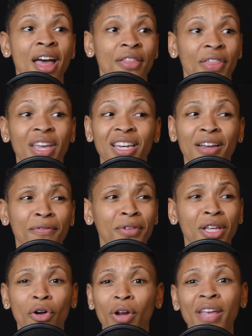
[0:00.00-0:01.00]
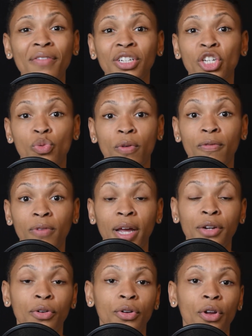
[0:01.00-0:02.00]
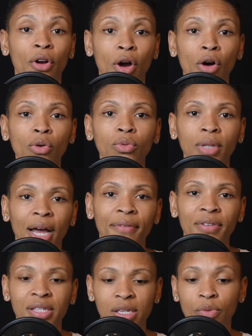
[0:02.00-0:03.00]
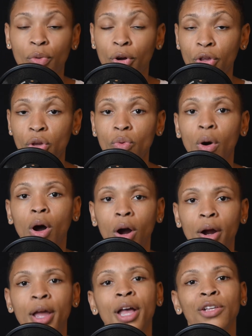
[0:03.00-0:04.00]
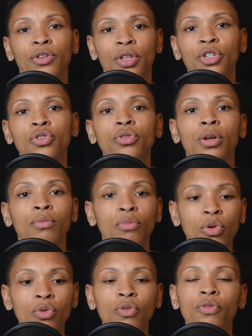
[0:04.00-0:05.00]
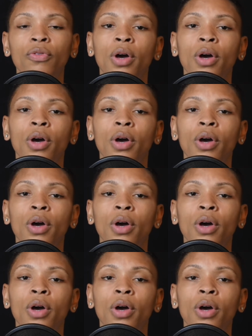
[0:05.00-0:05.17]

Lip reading: think differently, or even just reflect on your own life and see where you are so that you can move